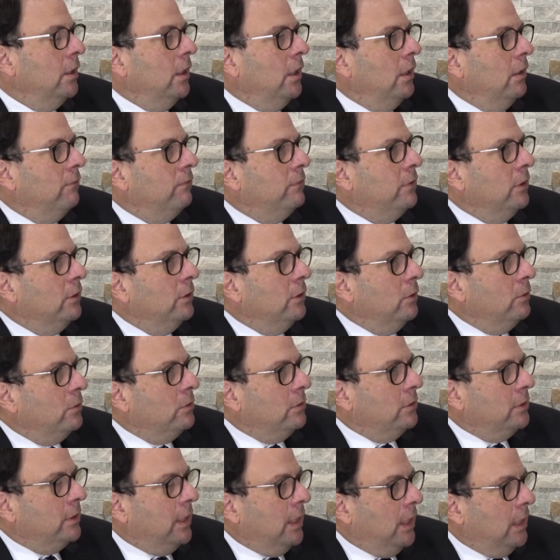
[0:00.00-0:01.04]
of their
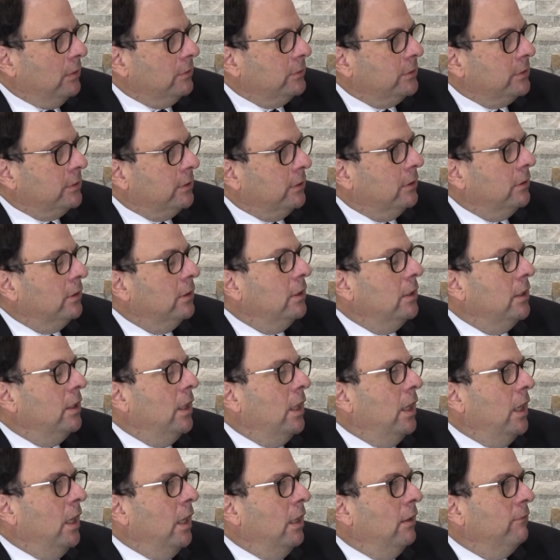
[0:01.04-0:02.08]
local councillor,
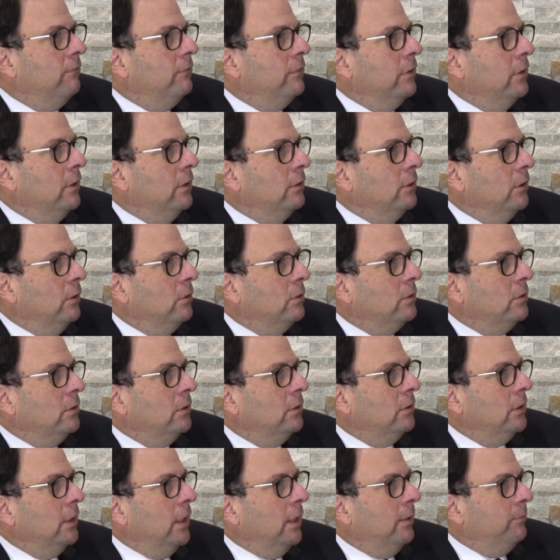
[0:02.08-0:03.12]
of their
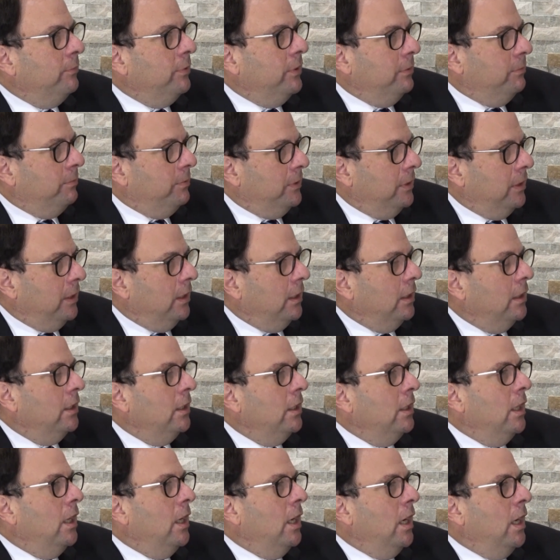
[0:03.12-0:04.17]
local MPP,
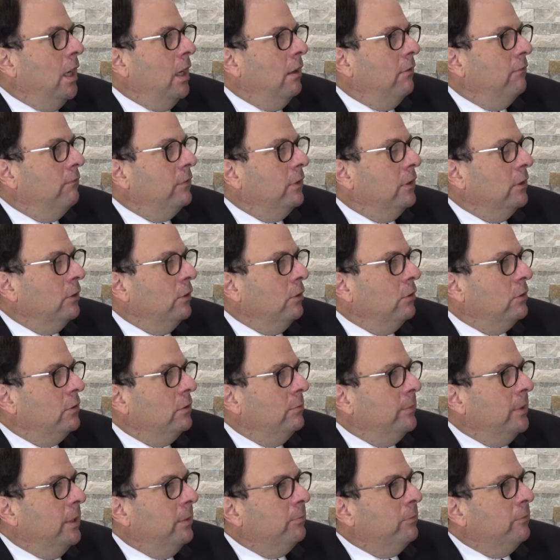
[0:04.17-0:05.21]
of their local
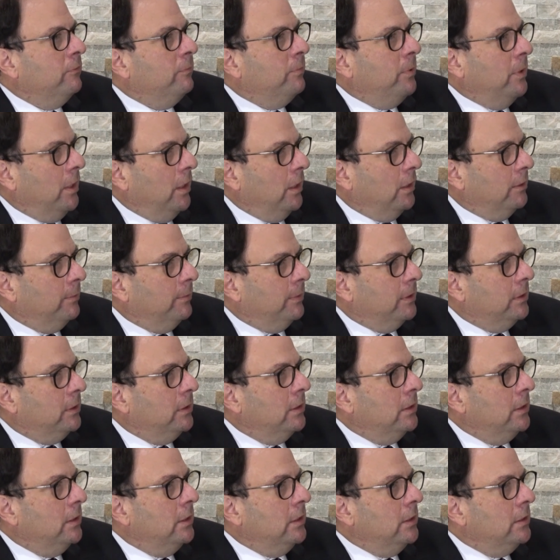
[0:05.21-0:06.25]
member of parliament,
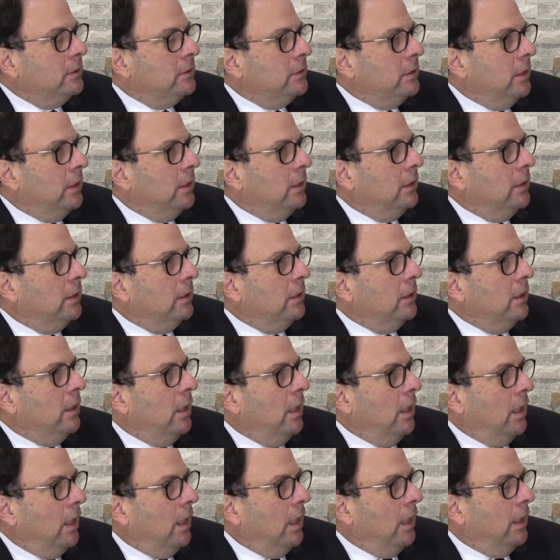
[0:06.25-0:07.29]
saying,
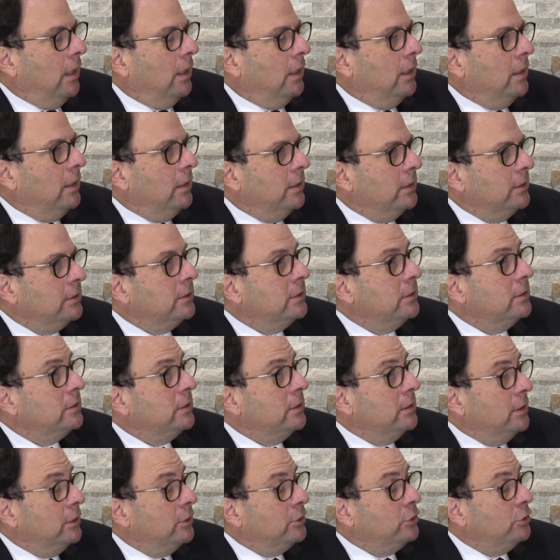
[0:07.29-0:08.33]
hi, this is
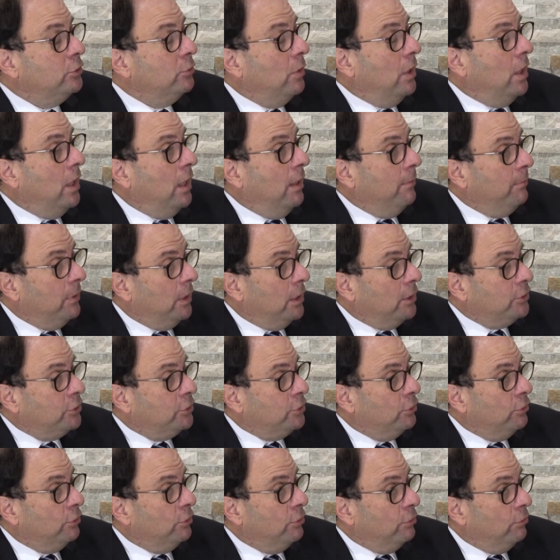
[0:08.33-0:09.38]
an issue I'm not
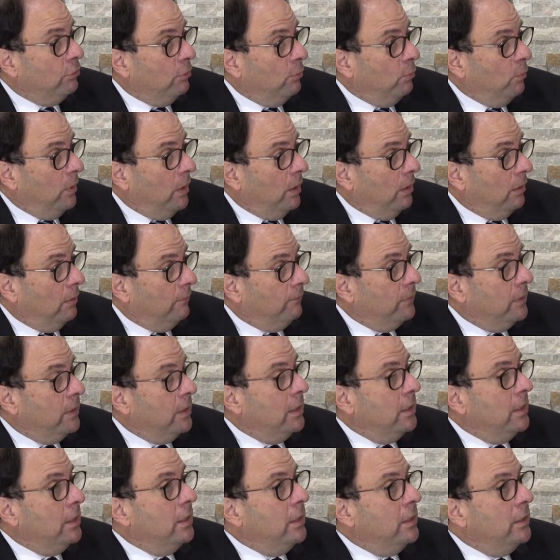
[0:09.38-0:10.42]
sure you're aware of.
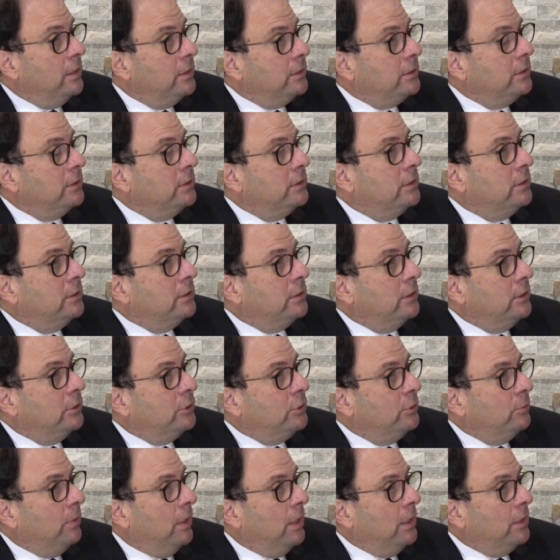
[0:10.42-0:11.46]
This is the
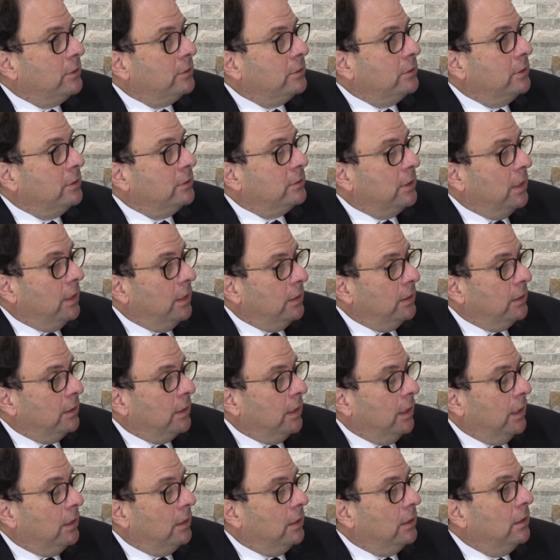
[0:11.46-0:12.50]
situation. As I
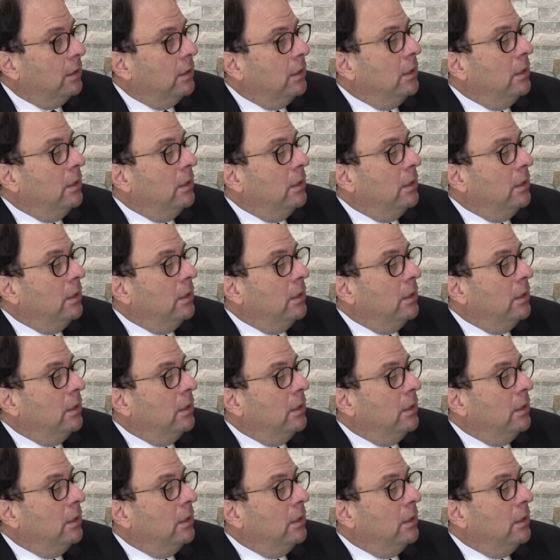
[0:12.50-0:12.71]
indicated,